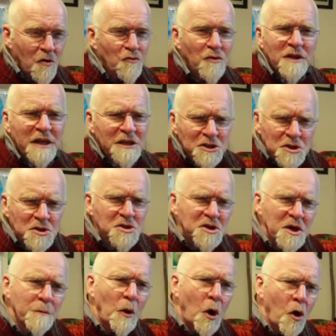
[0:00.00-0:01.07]

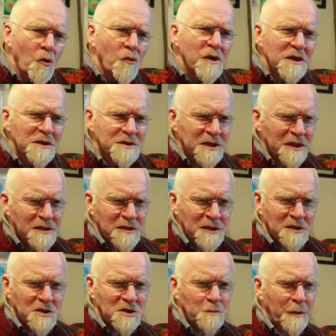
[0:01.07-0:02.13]
relationship
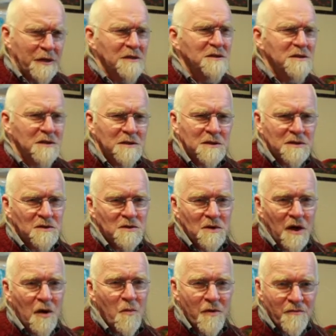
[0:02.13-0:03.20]
orientated space at this
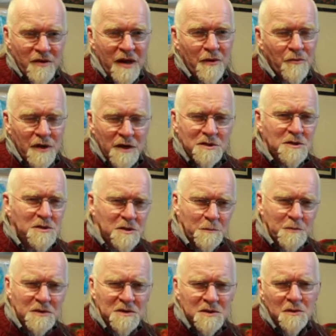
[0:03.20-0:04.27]
time, whether that
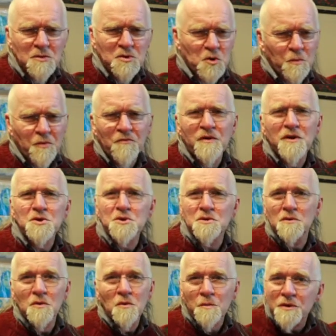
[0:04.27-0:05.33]
relationship is social,
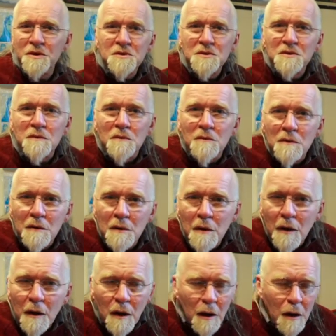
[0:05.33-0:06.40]
professional or personal.
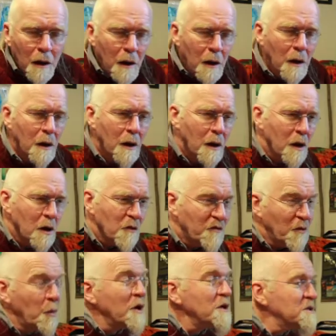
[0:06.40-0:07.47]

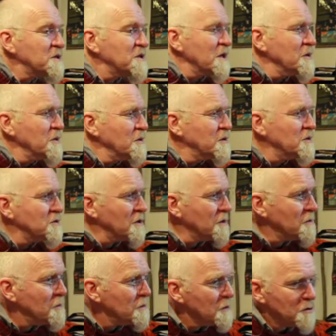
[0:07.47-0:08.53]
The worst thing you can
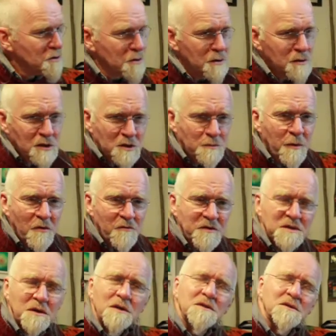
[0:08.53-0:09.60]
do during this month
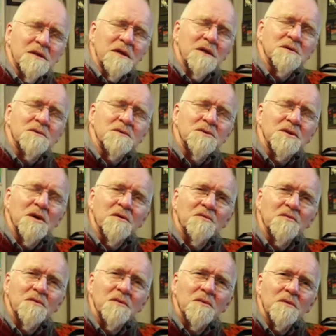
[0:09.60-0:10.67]
is isolate
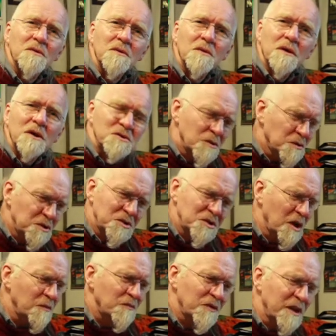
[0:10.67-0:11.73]
yourself. It's not a
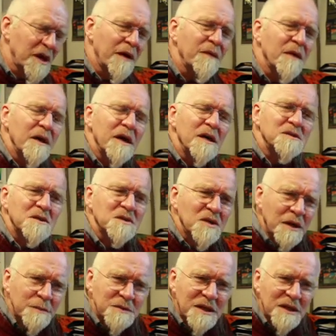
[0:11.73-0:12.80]
time for that. It's a
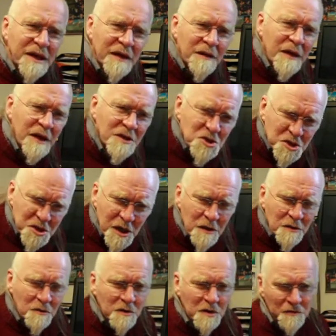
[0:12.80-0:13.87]
time to get out there and share
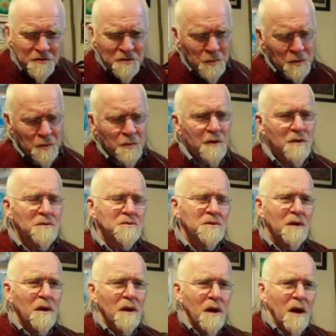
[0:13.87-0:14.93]
your gifts with the world.